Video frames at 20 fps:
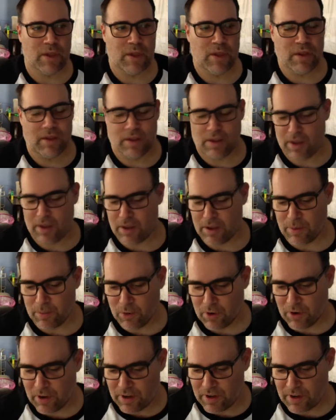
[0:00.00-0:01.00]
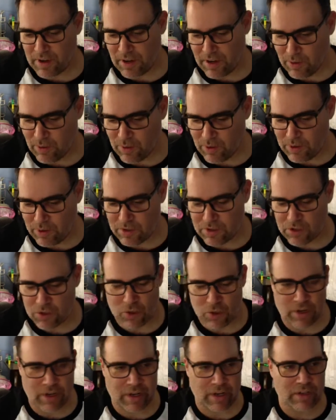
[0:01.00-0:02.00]
Okay, good morning to anyone who's
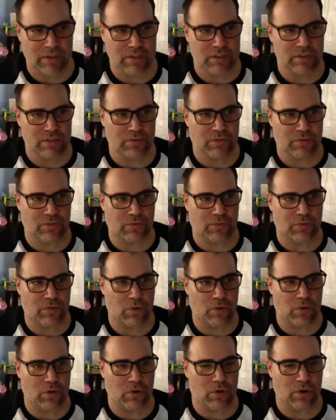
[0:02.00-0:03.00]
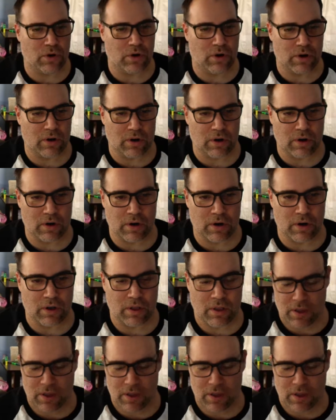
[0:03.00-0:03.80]
joining us for